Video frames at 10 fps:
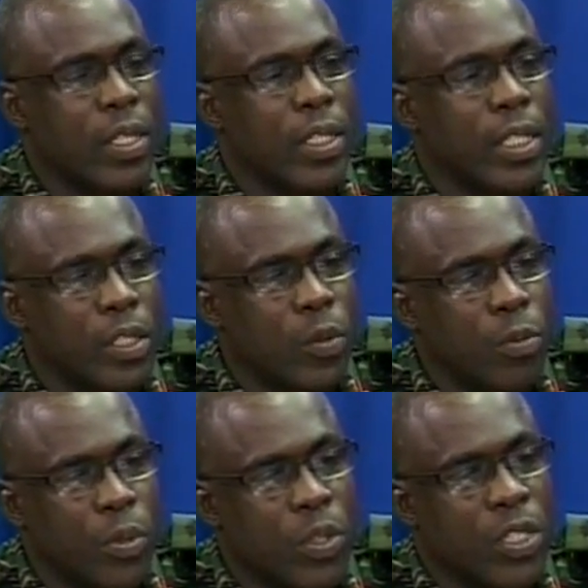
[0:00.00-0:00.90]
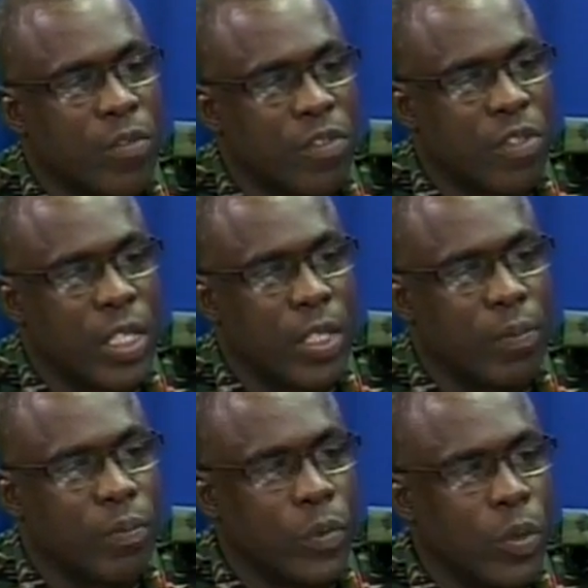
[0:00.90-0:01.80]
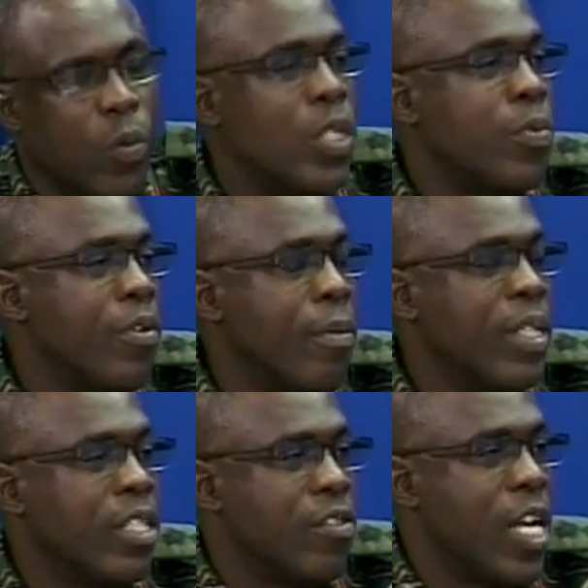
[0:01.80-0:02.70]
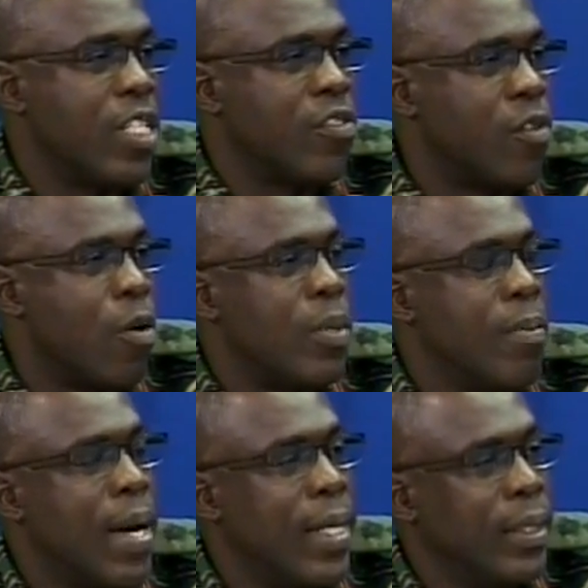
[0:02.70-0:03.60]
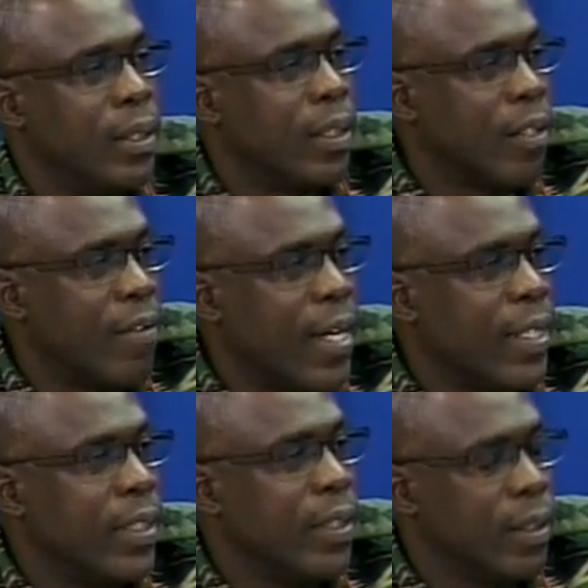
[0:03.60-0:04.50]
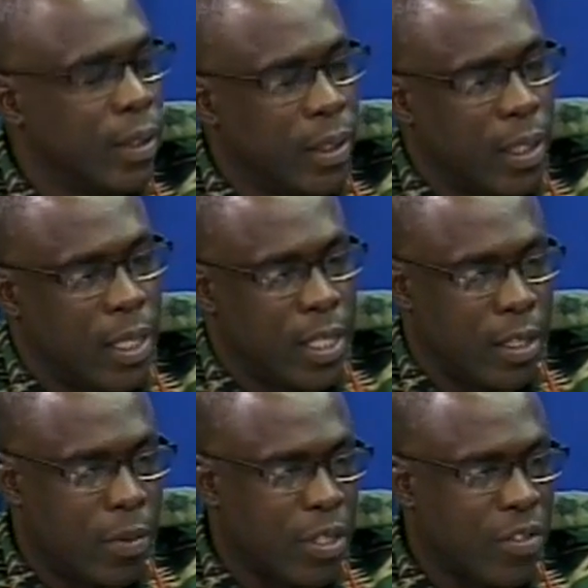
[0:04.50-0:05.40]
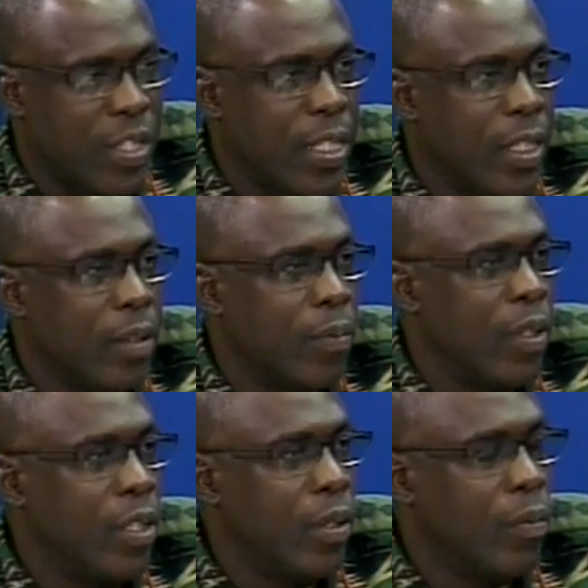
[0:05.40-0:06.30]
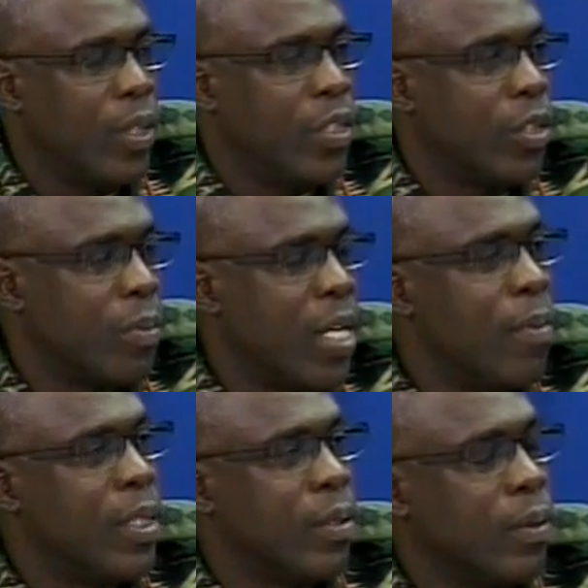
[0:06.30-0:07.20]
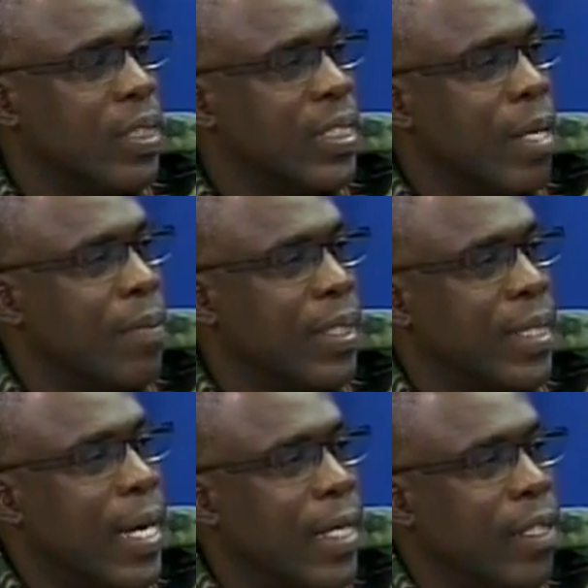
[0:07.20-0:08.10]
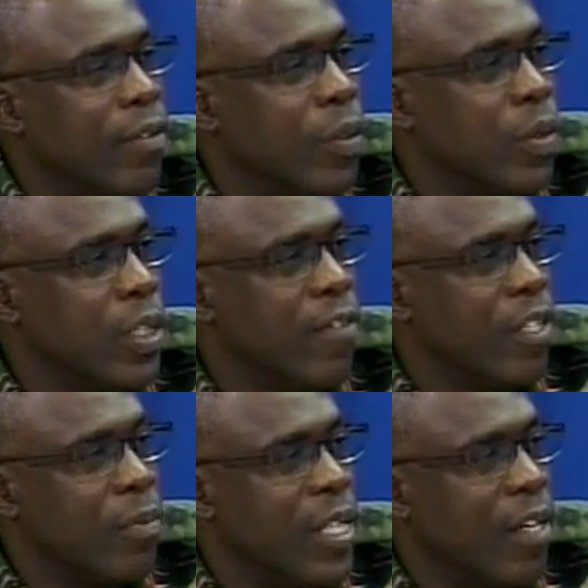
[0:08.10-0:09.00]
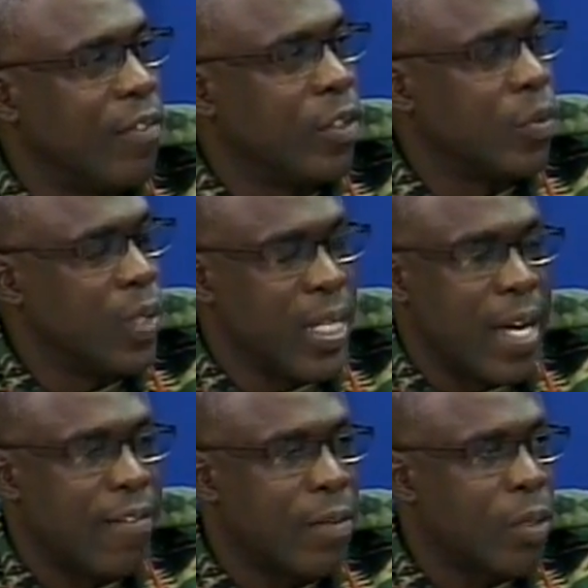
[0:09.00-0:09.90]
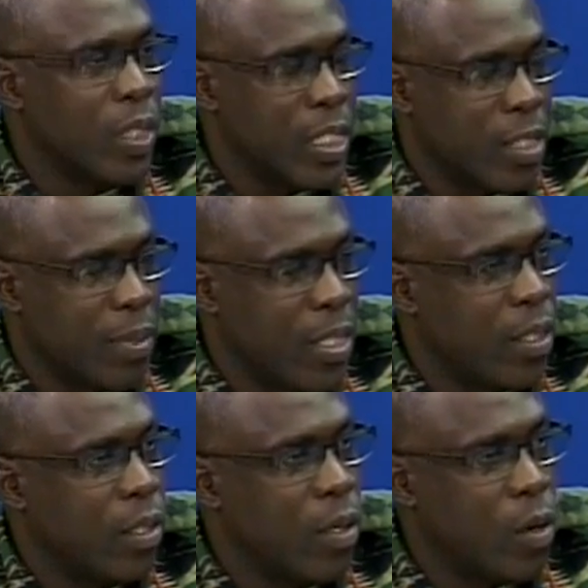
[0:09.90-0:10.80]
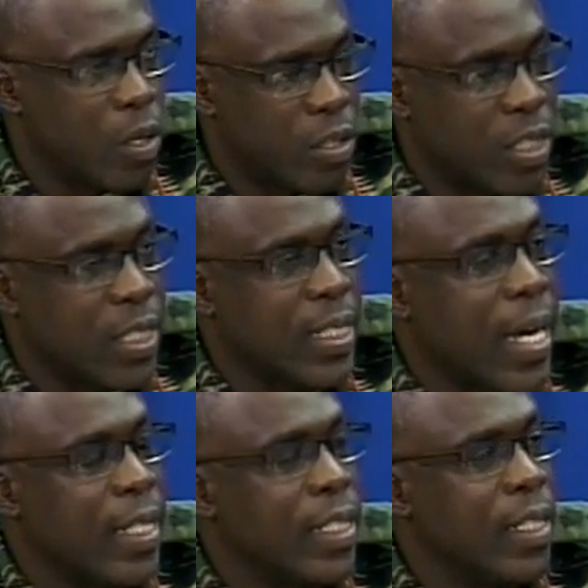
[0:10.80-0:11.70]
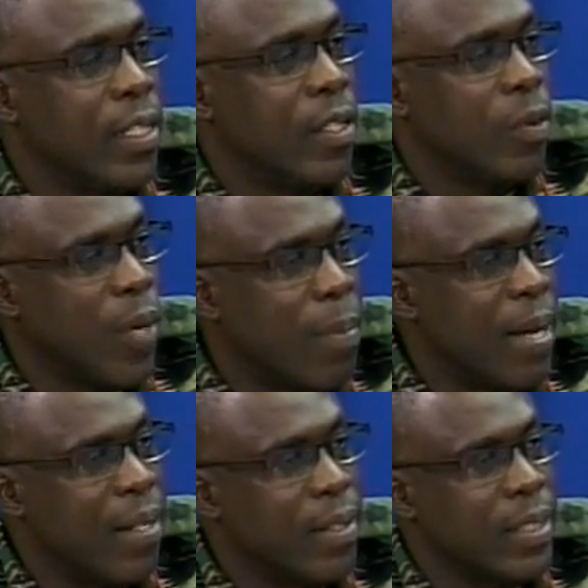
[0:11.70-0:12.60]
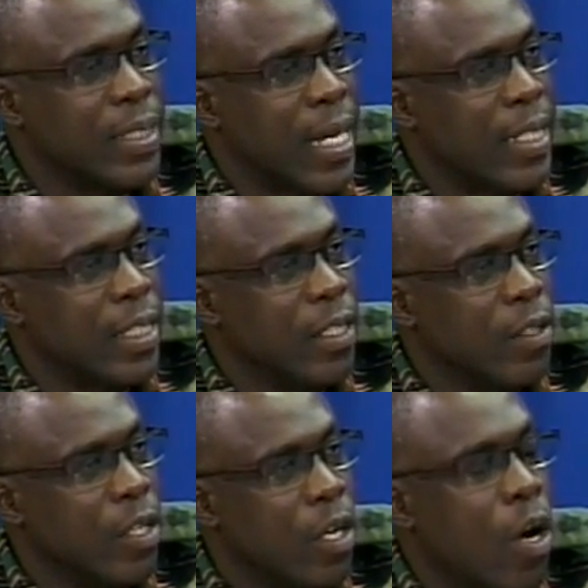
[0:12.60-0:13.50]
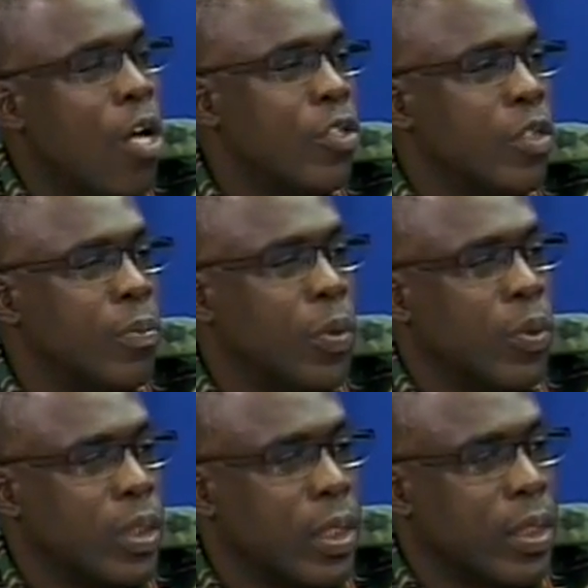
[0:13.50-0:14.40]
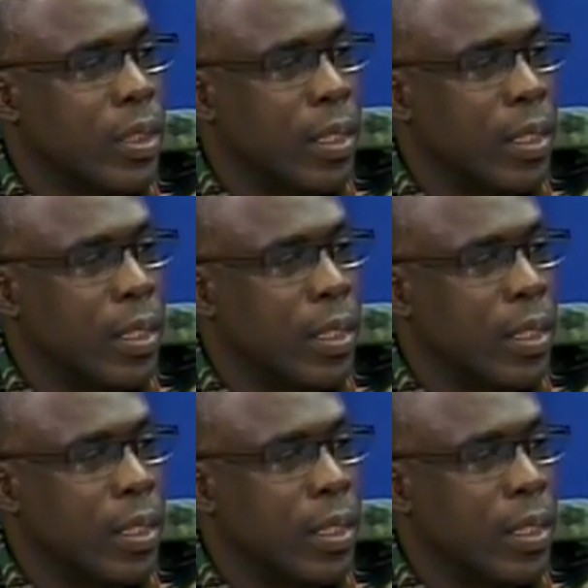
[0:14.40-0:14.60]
to this whole process of training, once we're able to transform the mind correctly in our training, we should be able to stem the tide of those deviant behaviors. We can have a more disciplined, ordered society, in a well-mannered society, all through the process